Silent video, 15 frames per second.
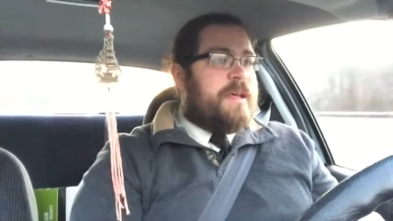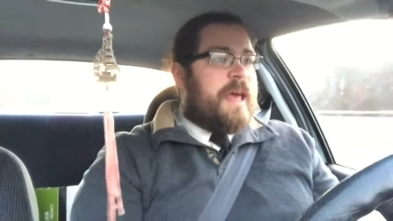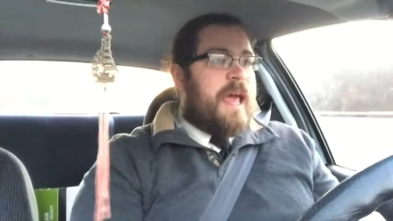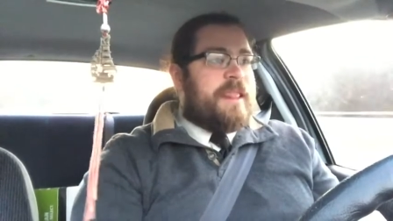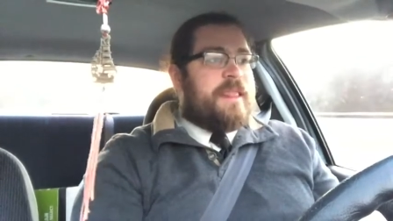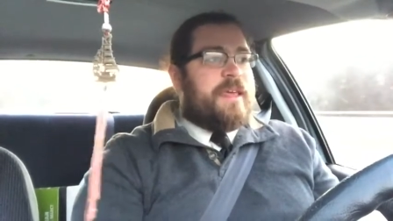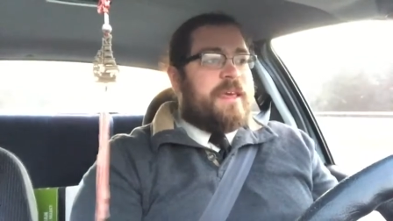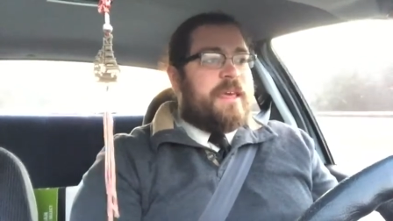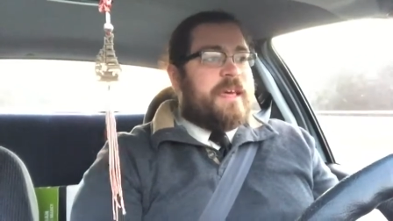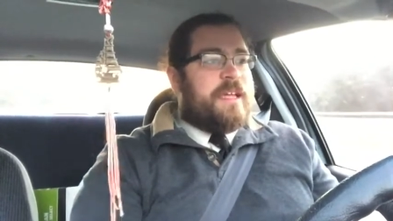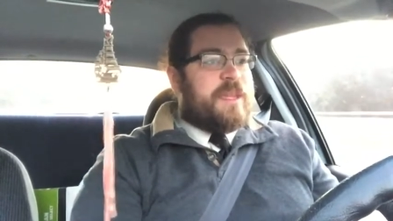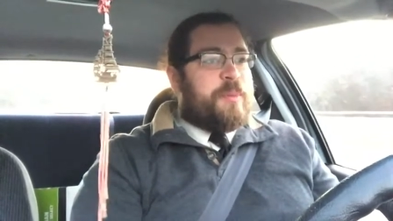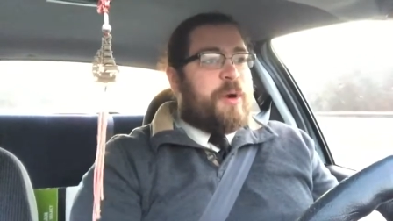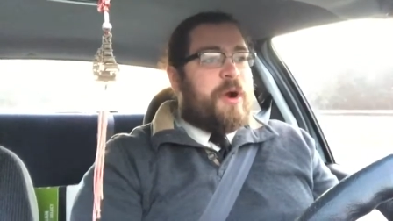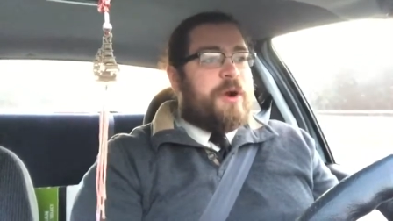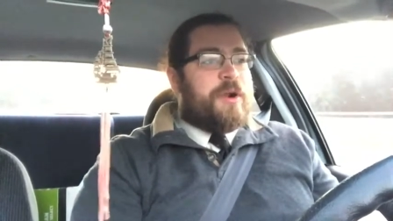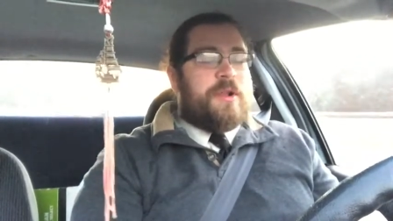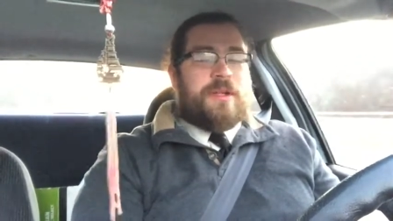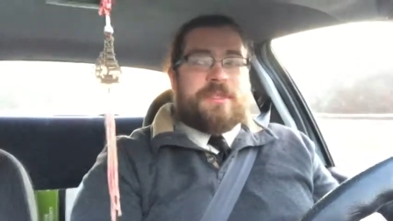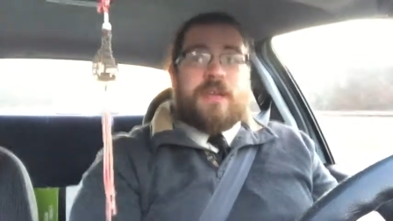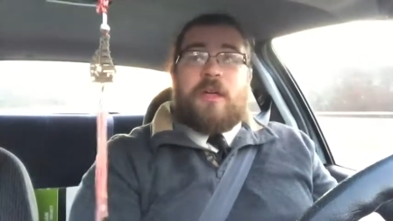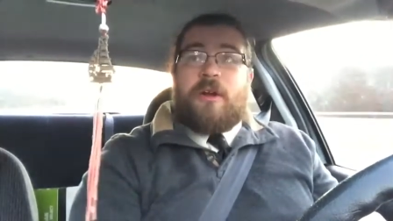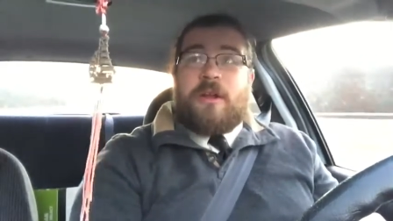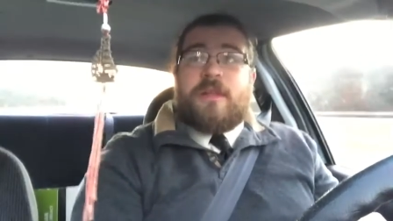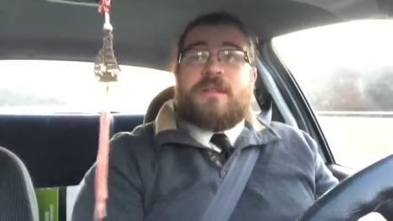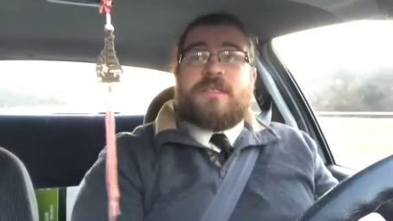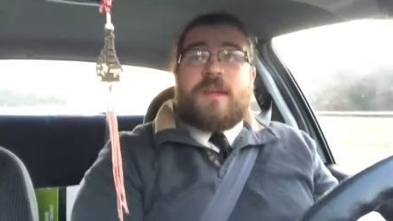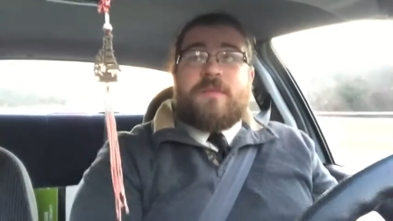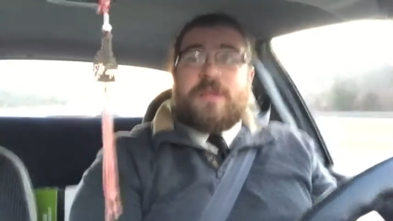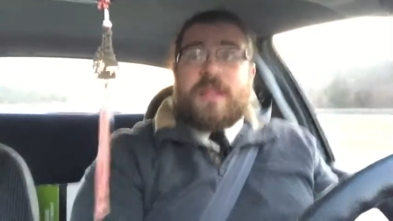at the particle accelerator. They
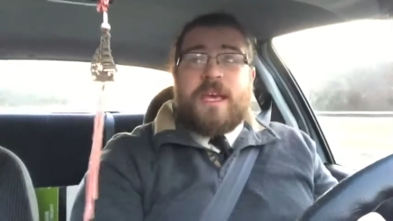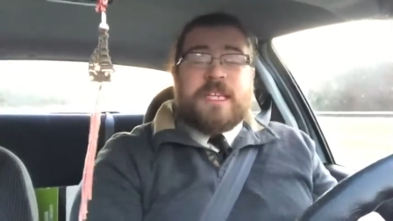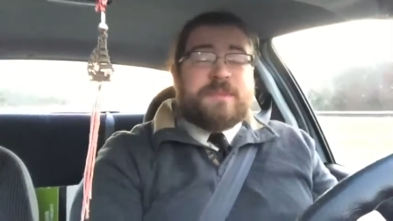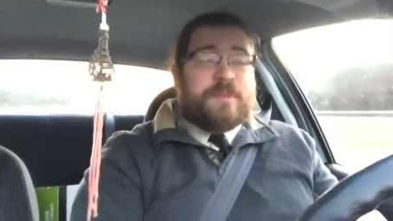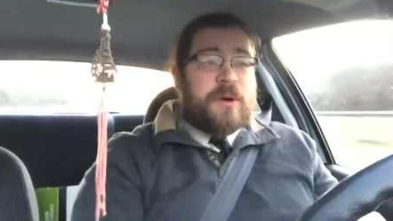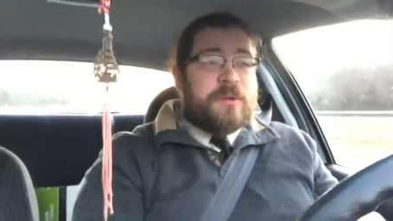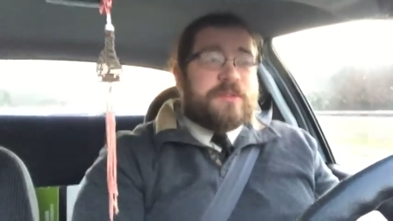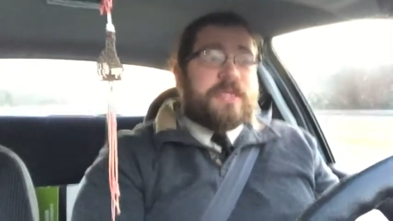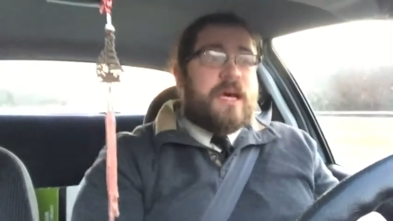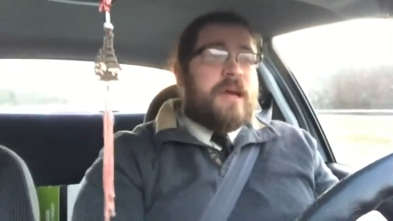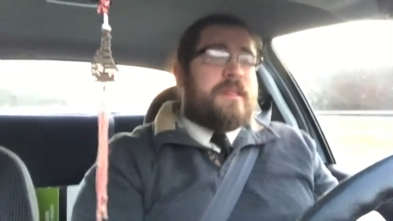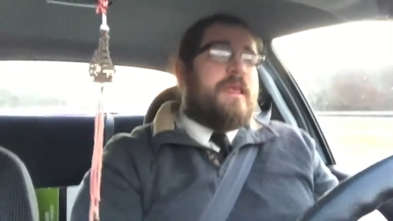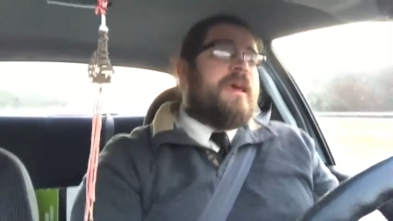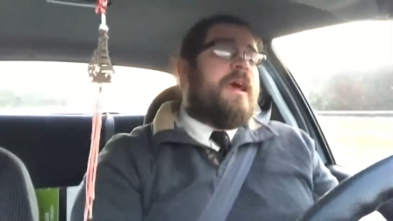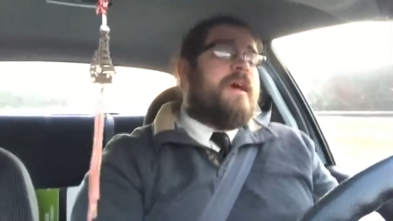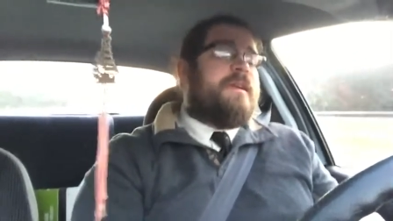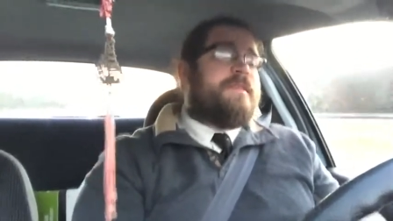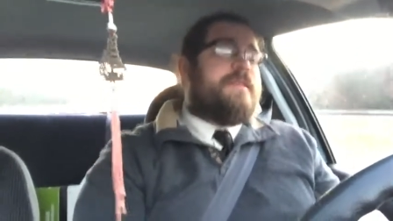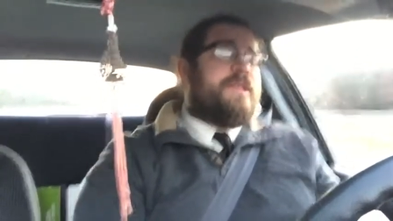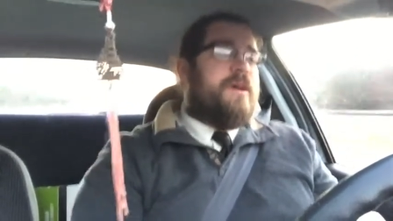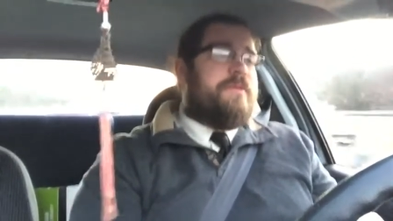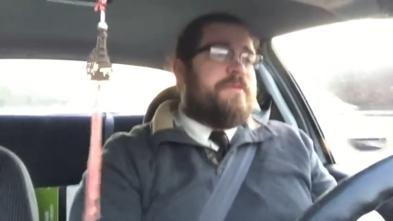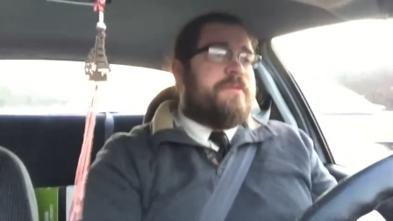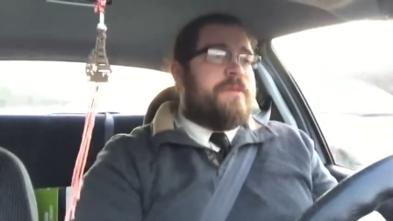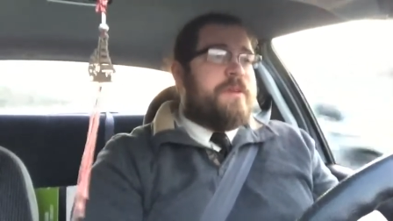discovered the Higgs boson, that kind of stuff.